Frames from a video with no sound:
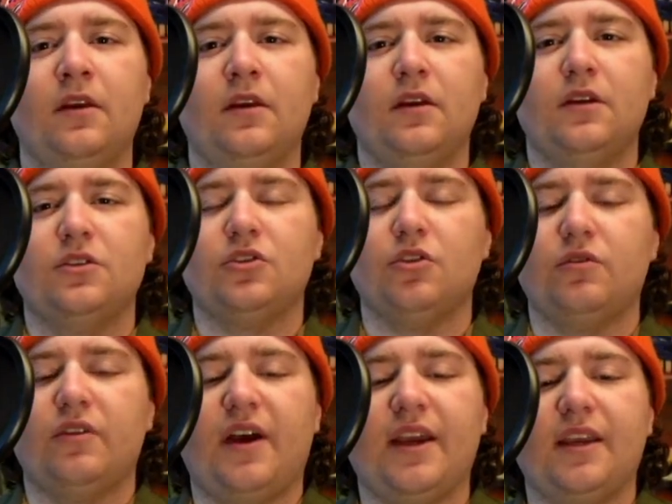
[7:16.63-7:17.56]
So if
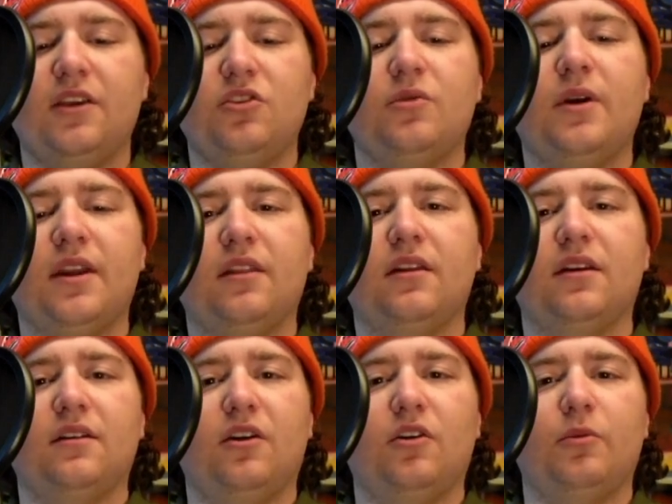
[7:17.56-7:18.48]
I can do anything
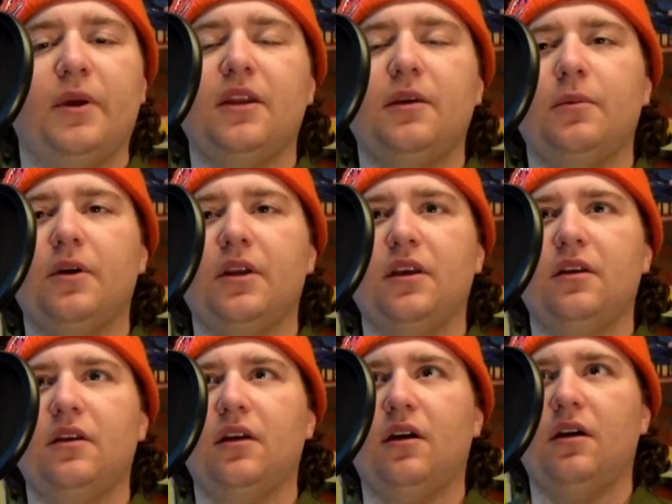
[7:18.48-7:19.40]
to help anybody,
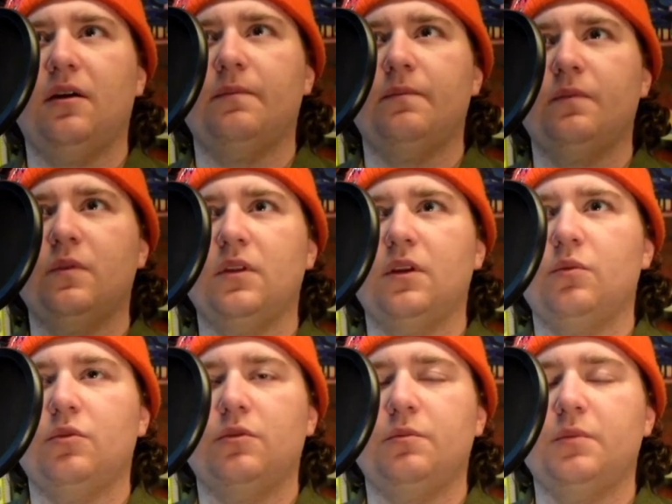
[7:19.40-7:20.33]
it
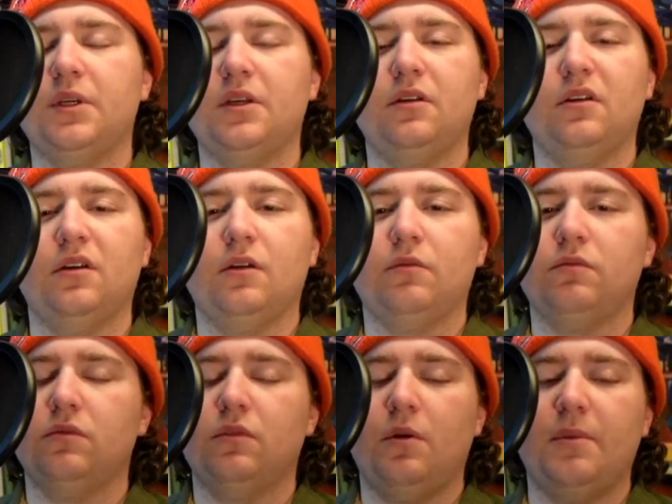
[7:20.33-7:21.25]
would be an
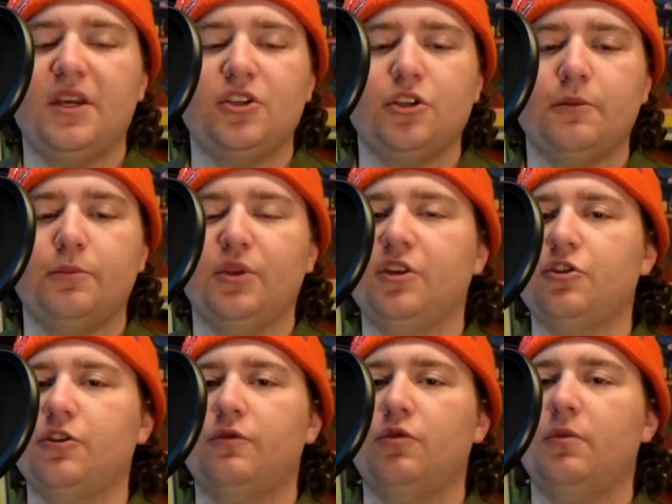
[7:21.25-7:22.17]
amazing
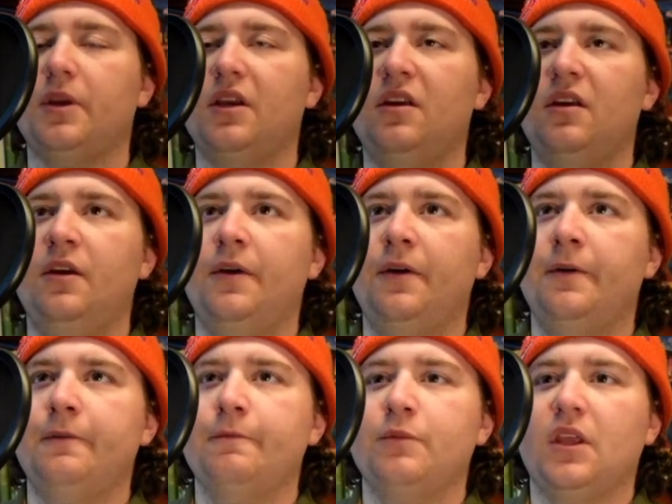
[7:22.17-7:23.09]
pleasure for me.
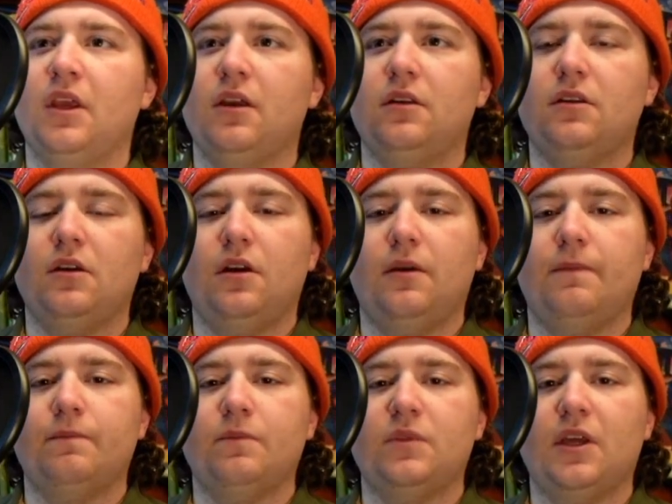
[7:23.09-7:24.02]
And
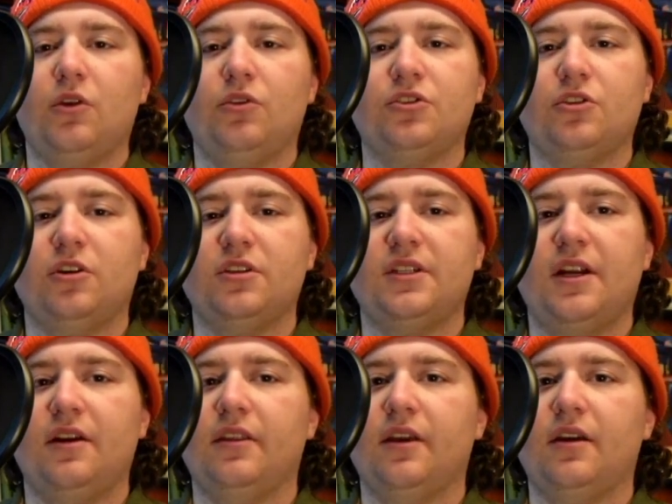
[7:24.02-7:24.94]
that all starts down
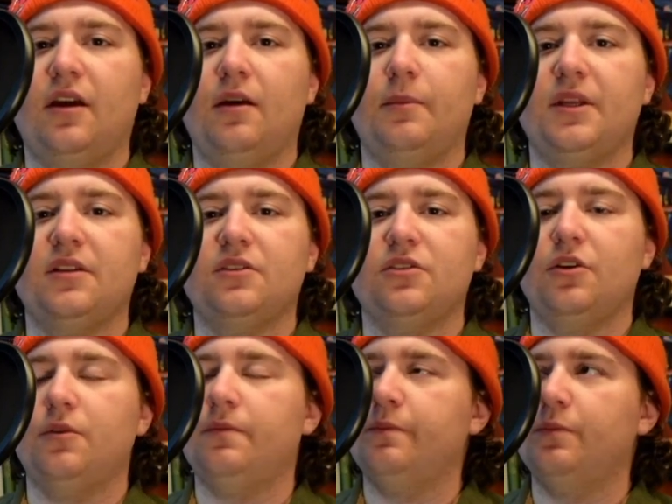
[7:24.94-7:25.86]
in the comments.
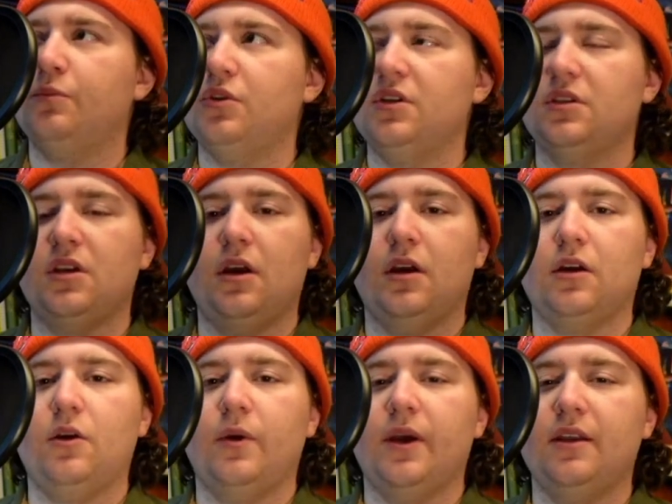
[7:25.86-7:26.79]
So please
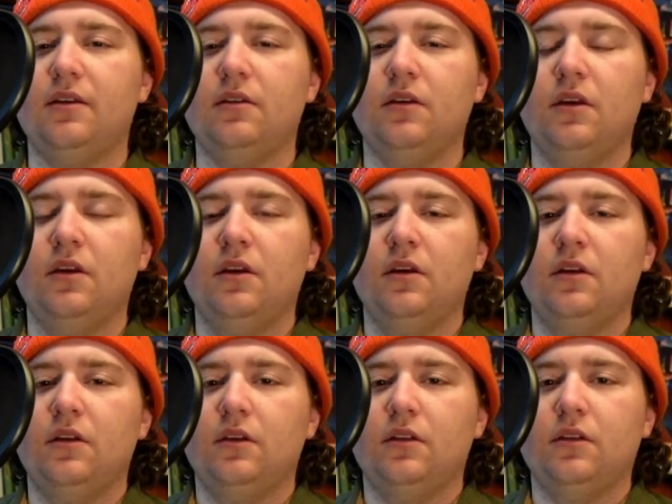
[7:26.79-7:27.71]
go ahead and
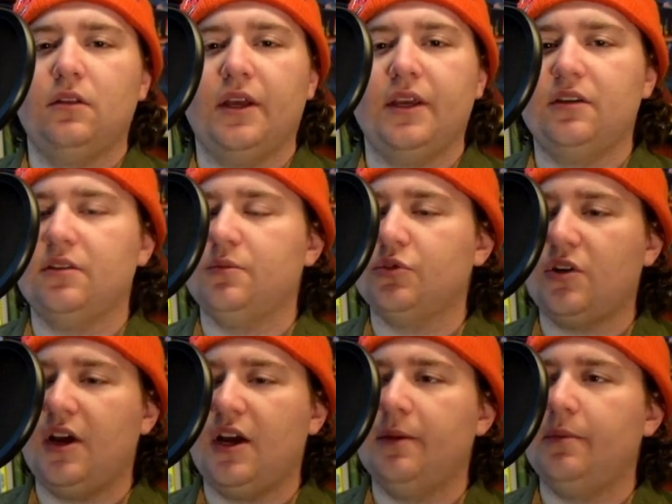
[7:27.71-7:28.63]
like,
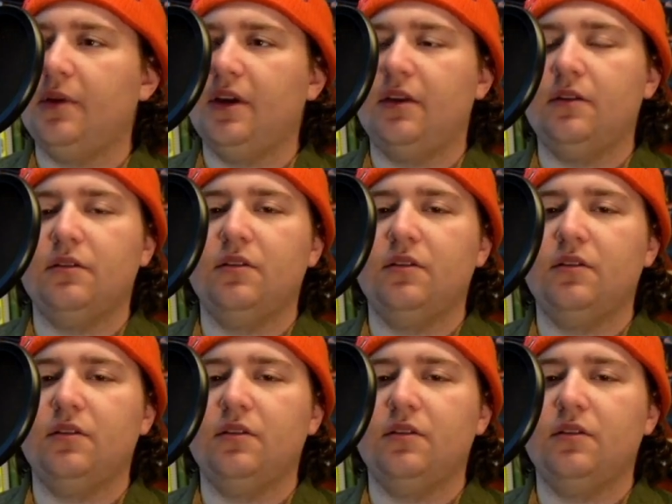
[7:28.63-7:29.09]
subscribe, and